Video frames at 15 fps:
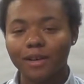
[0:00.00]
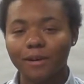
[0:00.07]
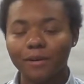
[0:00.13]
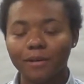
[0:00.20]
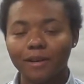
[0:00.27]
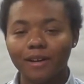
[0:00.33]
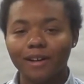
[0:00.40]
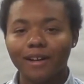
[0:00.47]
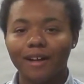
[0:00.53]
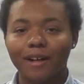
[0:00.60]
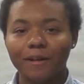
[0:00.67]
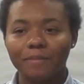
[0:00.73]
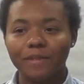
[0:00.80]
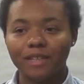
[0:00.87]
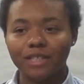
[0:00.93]
So
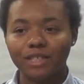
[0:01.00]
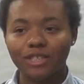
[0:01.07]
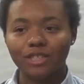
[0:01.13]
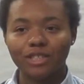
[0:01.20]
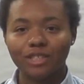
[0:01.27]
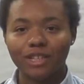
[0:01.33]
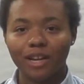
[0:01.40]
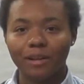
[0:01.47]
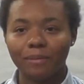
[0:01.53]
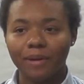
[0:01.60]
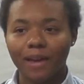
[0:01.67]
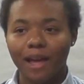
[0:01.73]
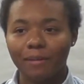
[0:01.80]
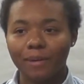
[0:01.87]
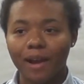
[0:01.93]
um, this is just going to
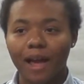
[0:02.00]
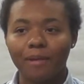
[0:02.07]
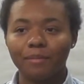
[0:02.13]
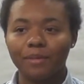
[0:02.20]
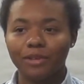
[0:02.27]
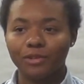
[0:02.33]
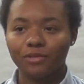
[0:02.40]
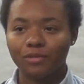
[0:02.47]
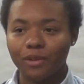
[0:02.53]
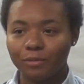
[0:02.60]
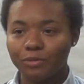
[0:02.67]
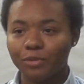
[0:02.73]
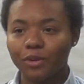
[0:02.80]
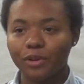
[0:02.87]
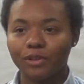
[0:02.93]
be. I mean, I'm
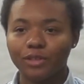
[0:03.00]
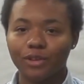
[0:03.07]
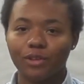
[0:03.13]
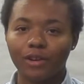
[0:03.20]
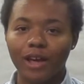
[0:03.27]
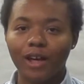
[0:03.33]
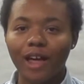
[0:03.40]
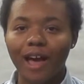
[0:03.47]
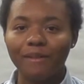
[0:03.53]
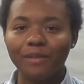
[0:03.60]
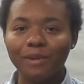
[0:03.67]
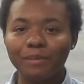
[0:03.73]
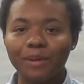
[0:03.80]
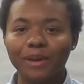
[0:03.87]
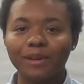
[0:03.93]
I'm 20 years old. I am
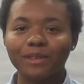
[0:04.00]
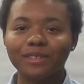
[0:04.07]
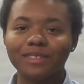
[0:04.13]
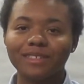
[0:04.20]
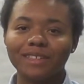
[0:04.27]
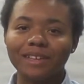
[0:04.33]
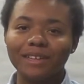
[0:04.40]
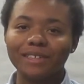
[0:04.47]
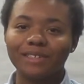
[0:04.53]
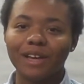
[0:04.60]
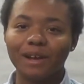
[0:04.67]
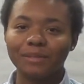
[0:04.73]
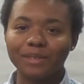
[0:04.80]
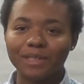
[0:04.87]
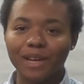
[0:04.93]
having bills, so
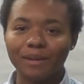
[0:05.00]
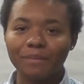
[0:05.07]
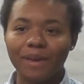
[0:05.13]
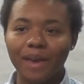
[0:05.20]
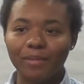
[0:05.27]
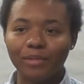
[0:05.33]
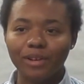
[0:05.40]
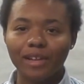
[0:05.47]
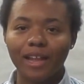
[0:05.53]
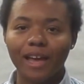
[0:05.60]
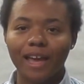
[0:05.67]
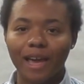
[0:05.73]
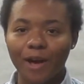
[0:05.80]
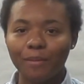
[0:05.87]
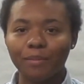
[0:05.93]
I'm just going to be able to
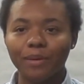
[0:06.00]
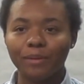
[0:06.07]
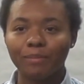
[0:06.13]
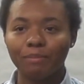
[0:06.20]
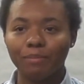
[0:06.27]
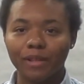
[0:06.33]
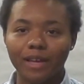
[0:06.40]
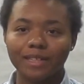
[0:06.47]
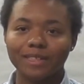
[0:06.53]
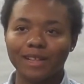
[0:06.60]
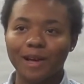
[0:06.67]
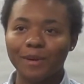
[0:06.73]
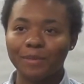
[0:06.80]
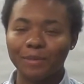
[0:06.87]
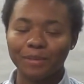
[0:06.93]
like help and bless a
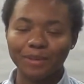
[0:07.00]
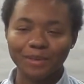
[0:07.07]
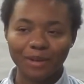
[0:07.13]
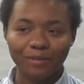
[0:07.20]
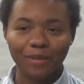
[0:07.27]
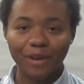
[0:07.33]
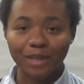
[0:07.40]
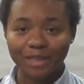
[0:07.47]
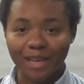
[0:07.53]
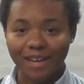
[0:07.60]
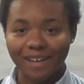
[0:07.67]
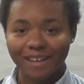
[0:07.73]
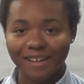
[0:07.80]
lot of people. So I'm very excited.